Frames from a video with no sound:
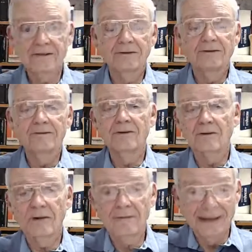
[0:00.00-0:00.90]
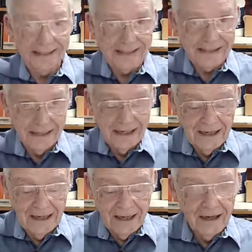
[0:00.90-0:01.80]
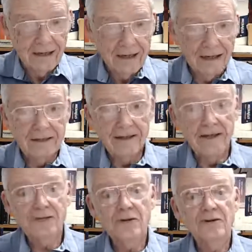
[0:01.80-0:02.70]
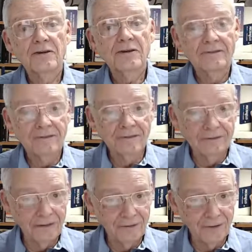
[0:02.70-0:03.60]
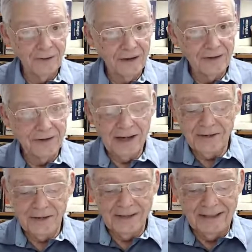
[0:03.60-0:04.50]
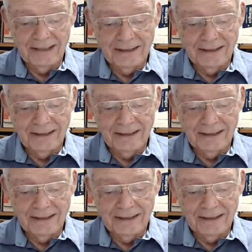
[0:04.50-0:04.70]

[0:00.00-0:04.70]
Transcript: So whoever loaned the baskets got a nice return for their gesture.